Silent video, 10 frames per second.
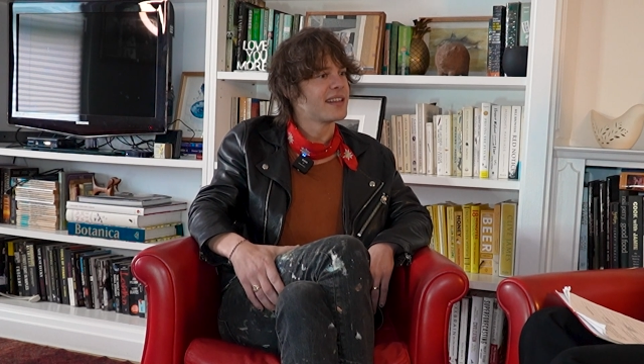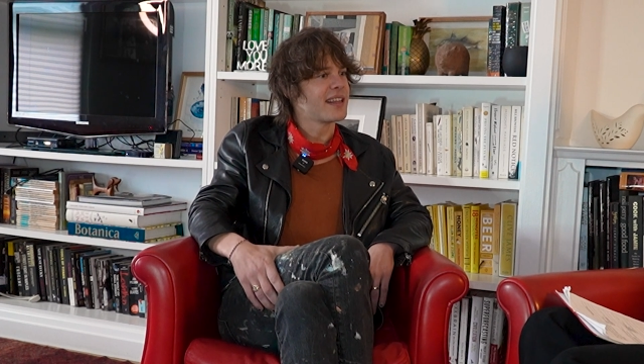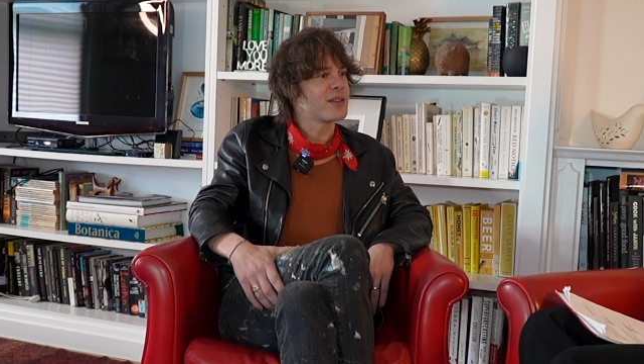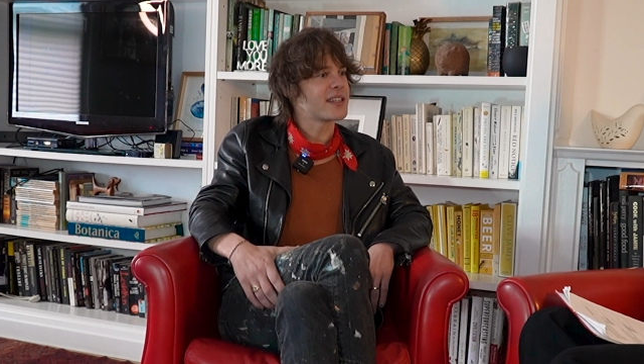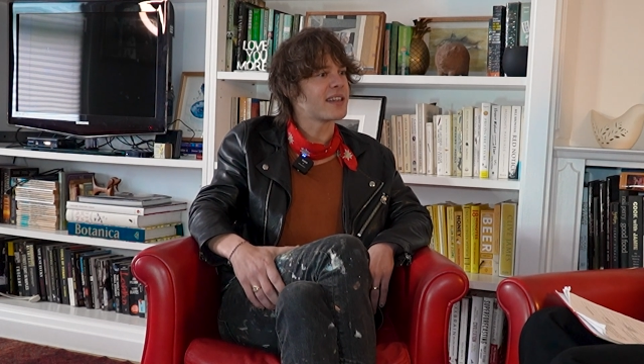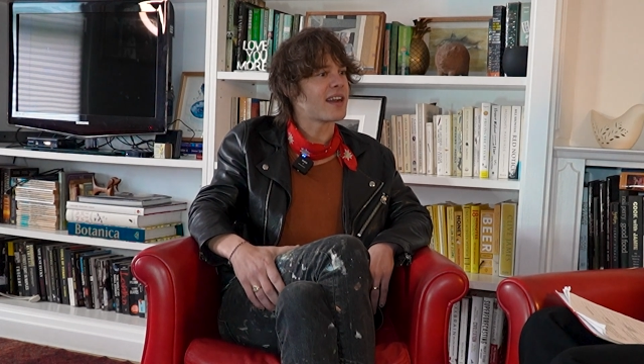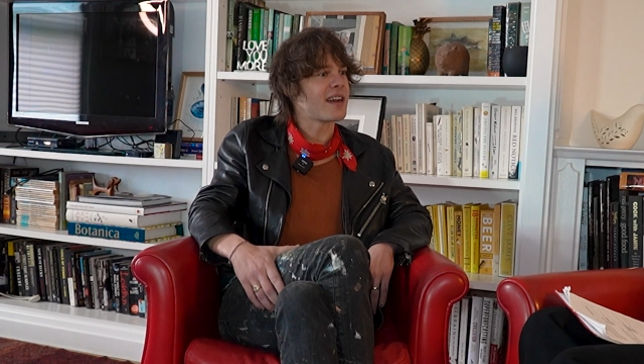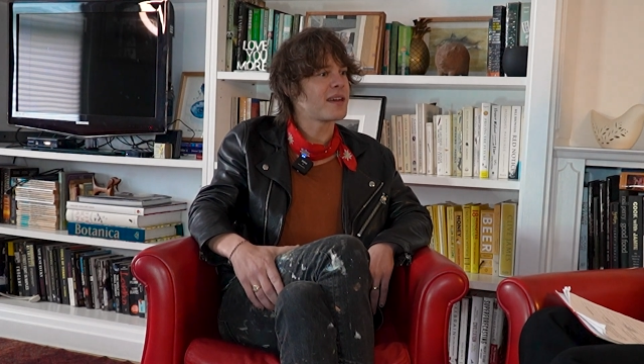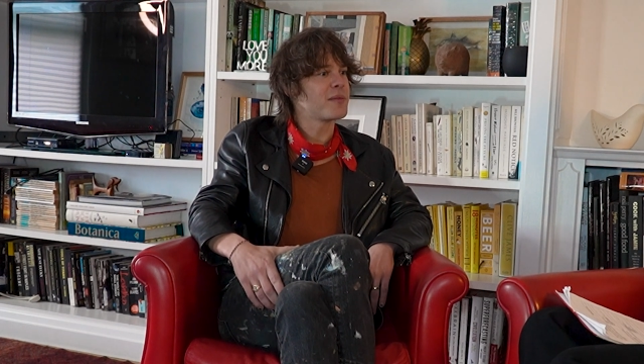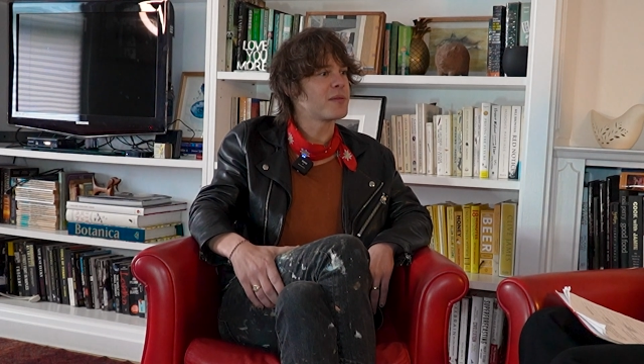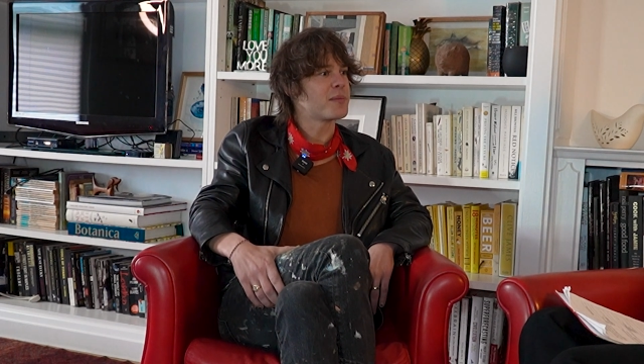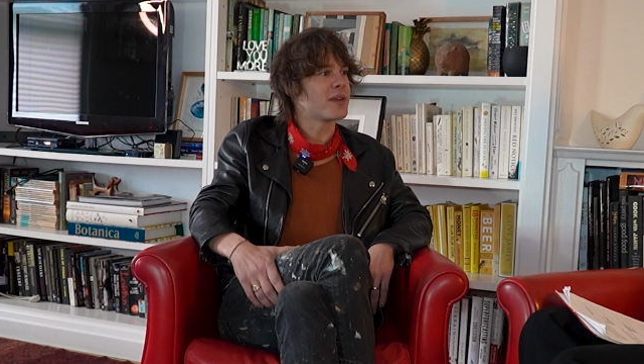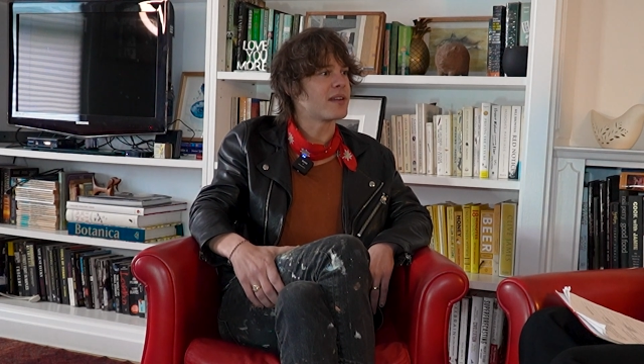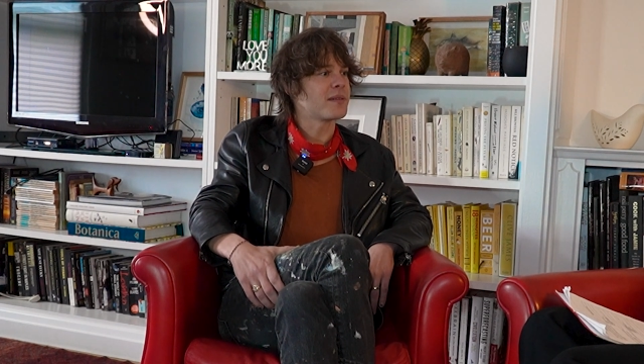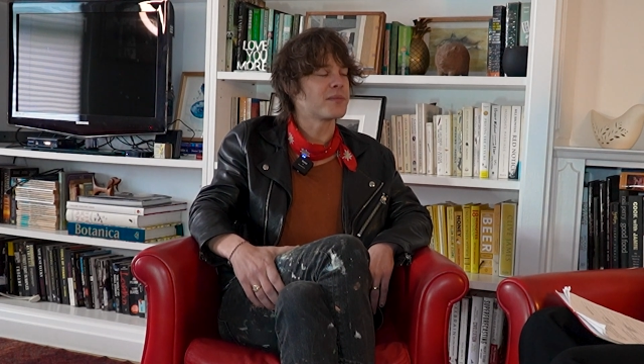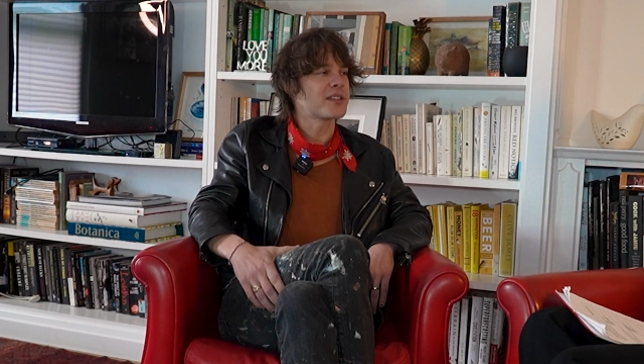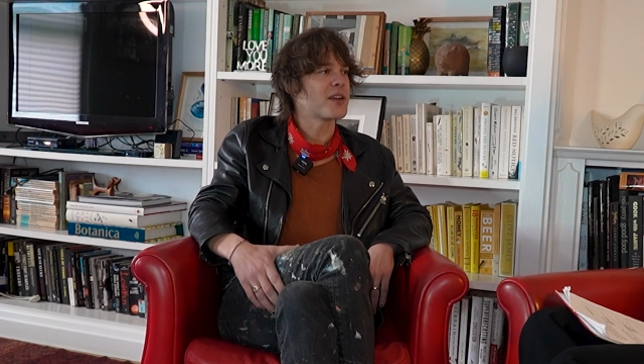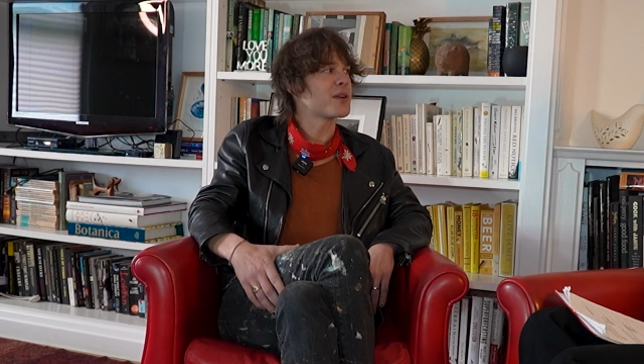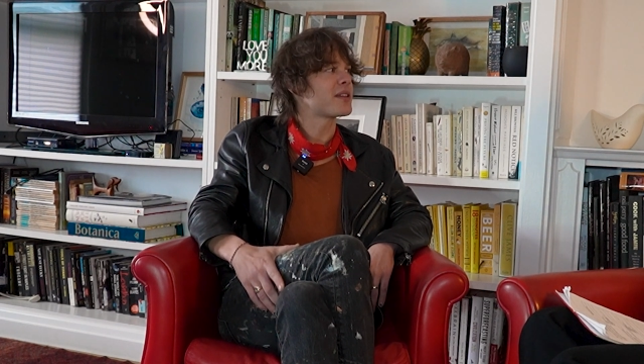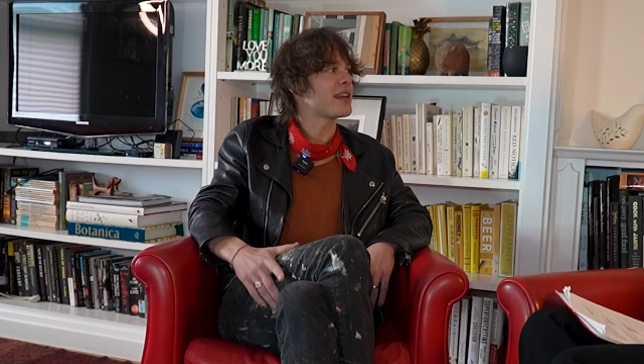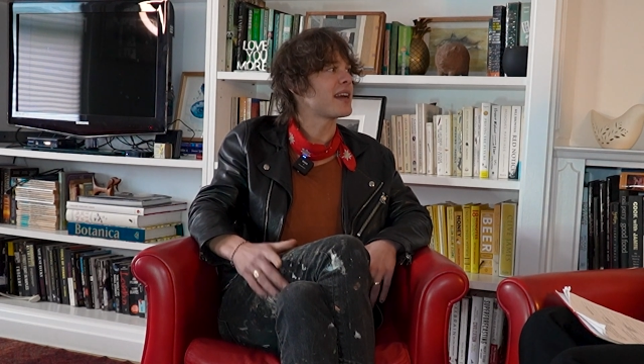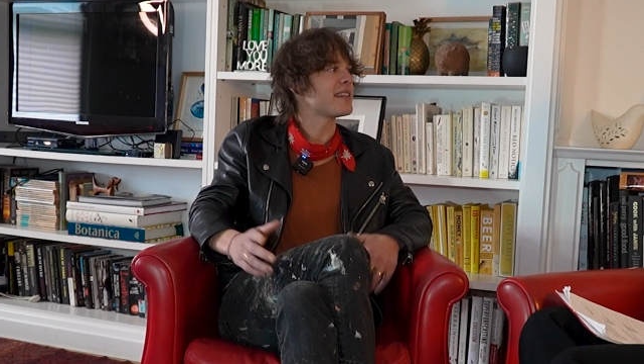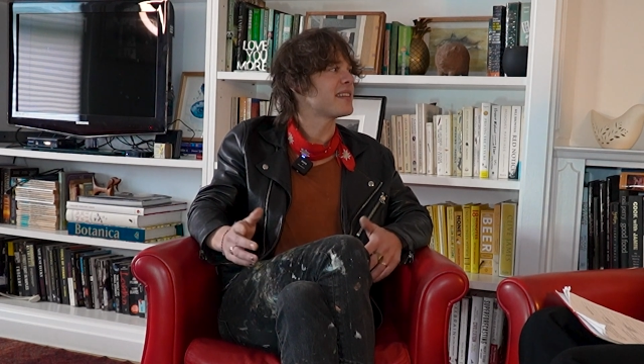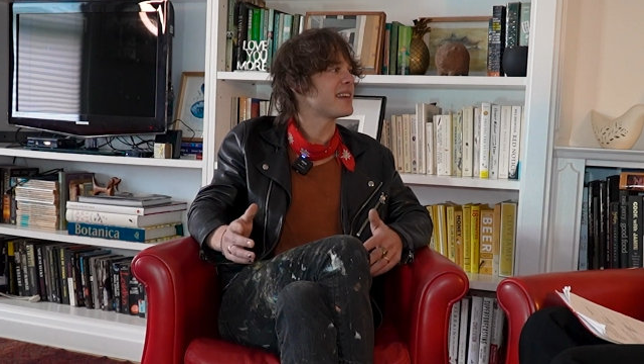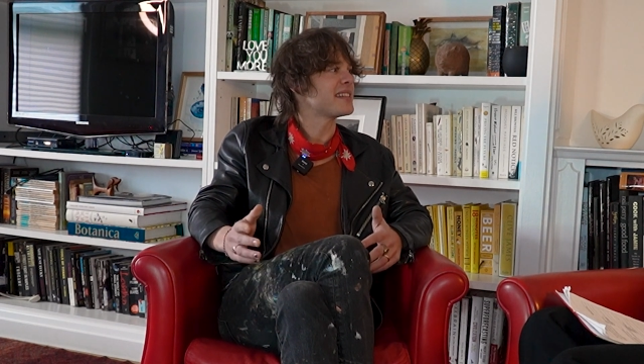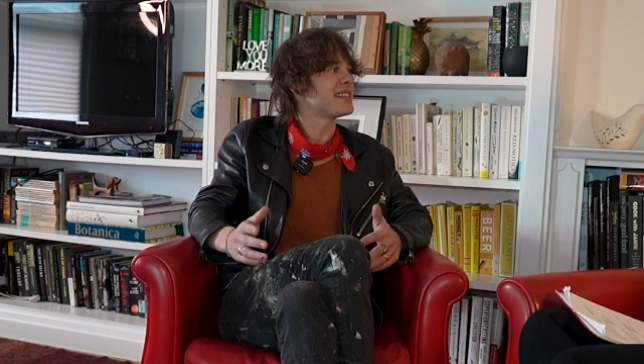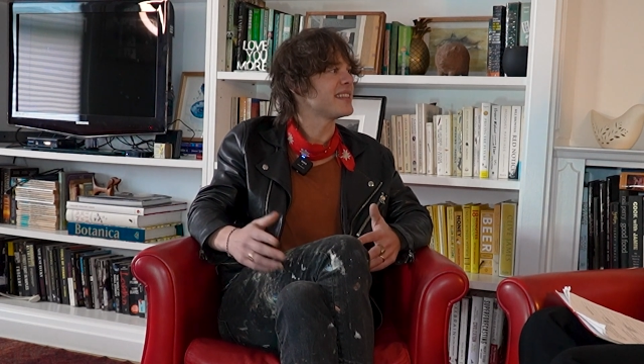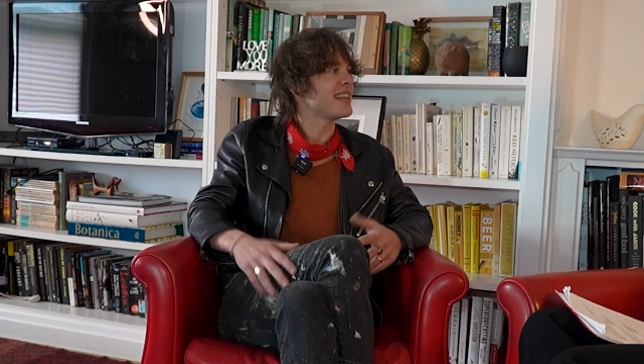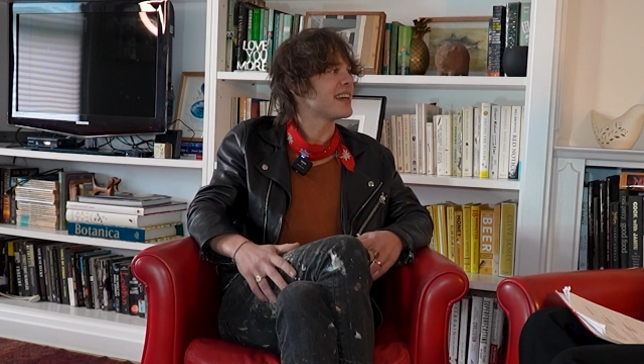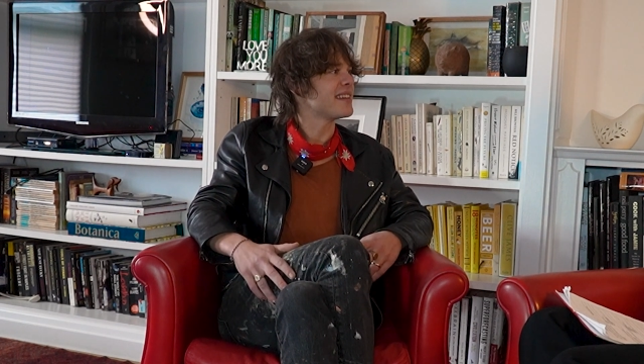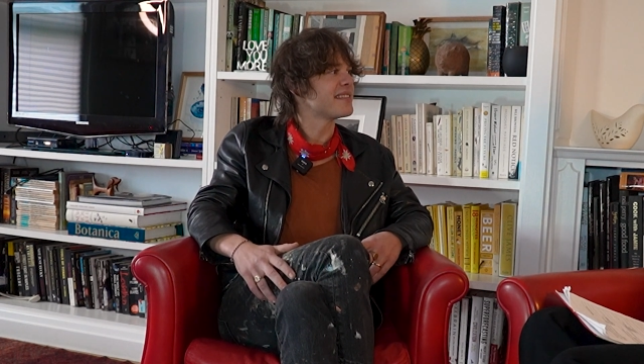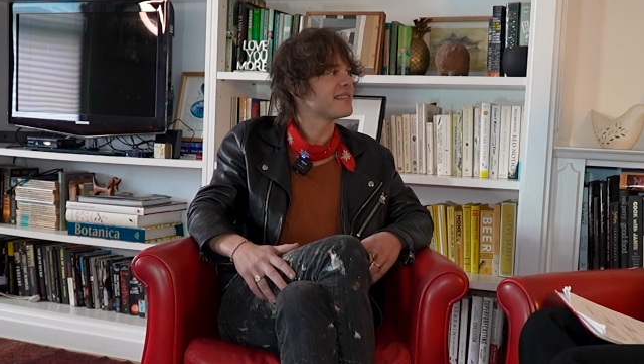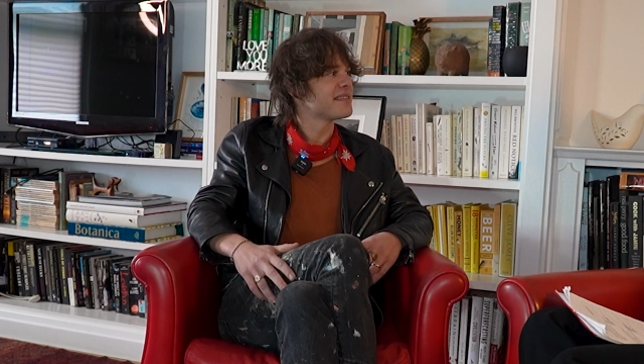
a hard moment, but I'm so glad that I did that.